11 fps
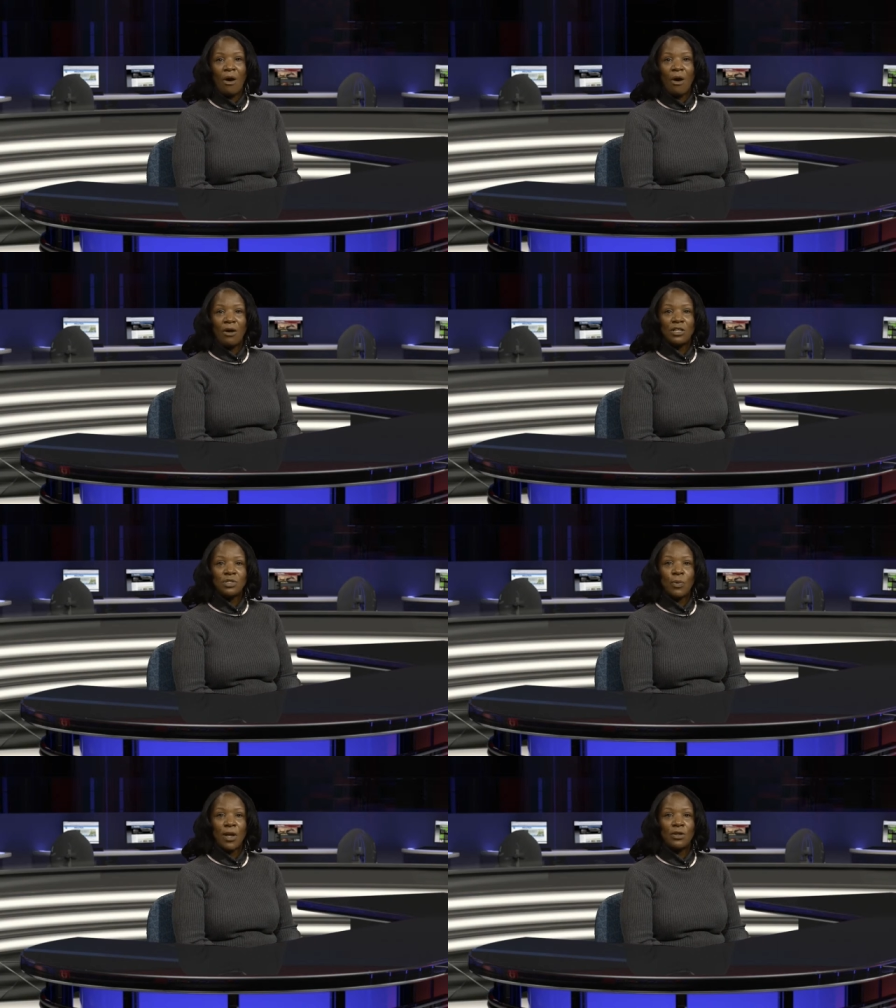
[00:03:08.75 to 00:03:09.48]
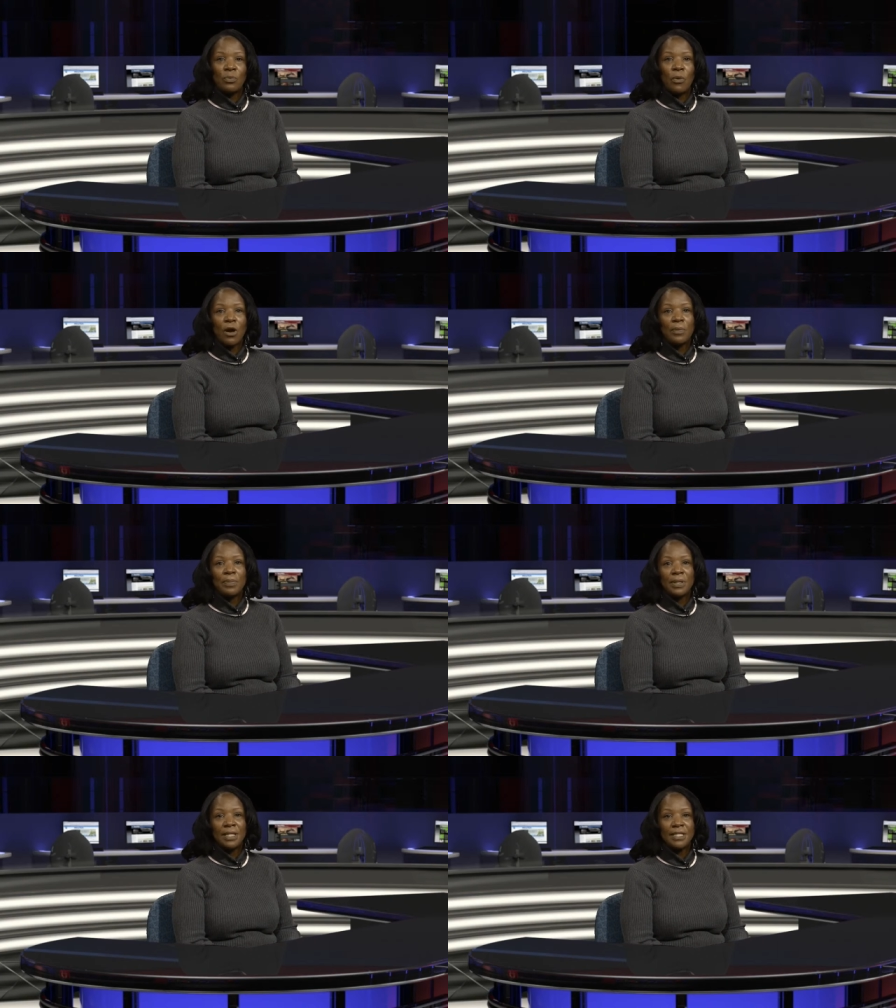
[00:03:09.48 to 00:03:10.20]
On his way to work,
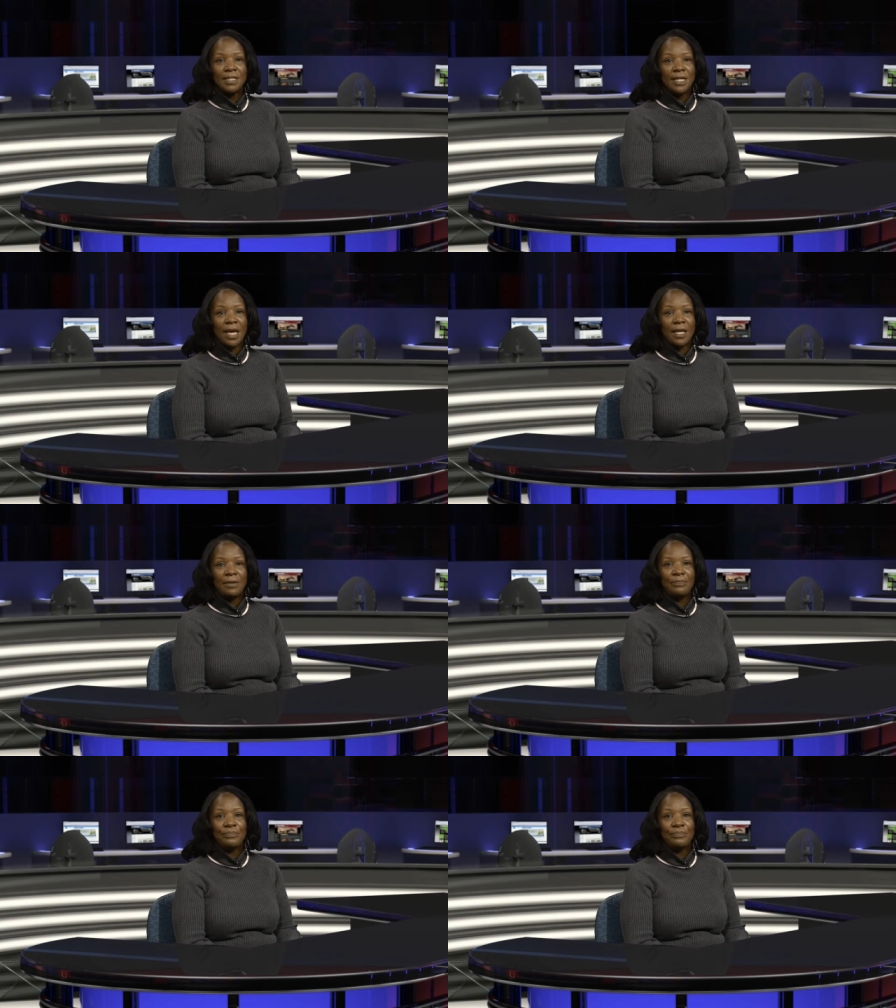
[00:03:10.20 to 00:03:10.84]
police said